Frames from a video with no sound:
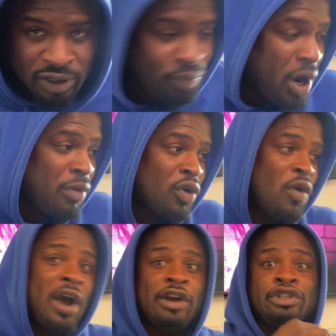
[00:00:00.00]
She probably
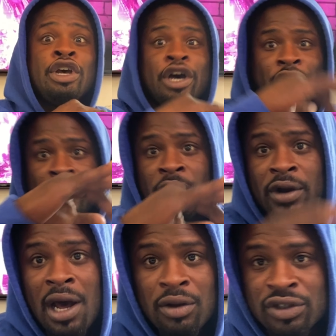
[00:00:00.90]
requires a hundred
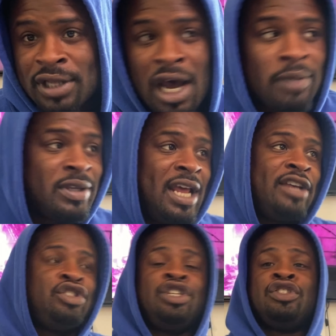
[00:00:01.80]
dollars tops, and
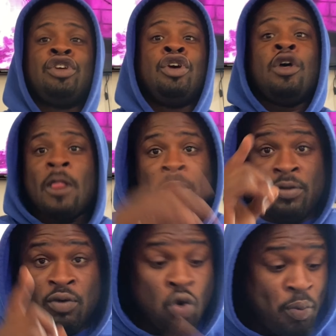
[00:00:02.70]
that's just
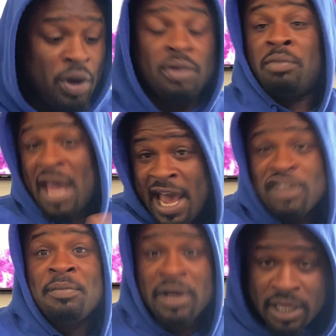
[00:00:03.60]
you putting gas
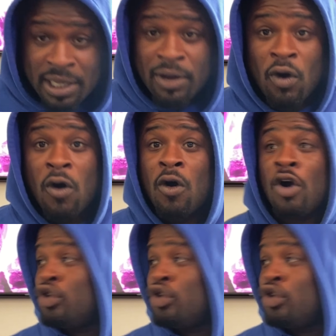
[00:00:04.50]
money in your car.